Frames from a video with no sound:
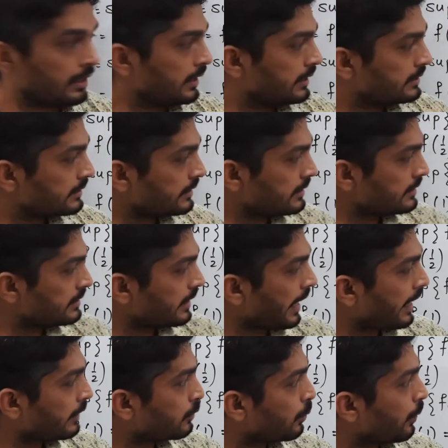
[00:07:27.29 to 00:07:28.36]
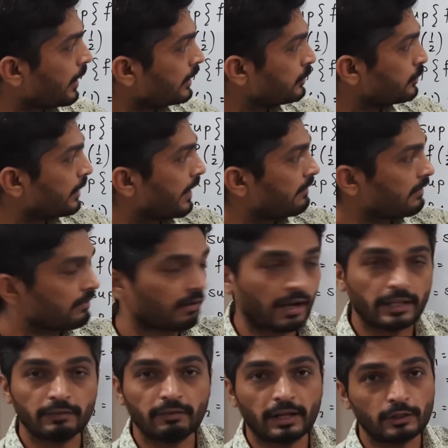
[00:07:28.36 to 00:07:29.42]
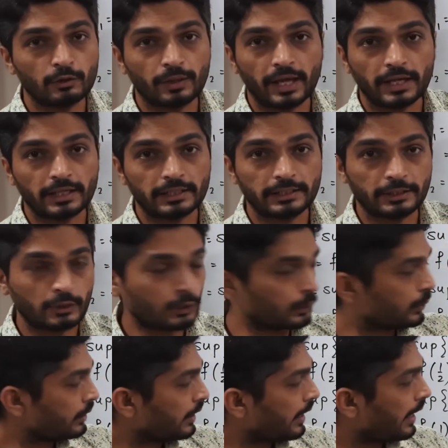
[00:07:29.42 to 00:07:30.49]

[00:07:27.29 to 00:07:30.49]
Since at 1, you have a while value directly 2.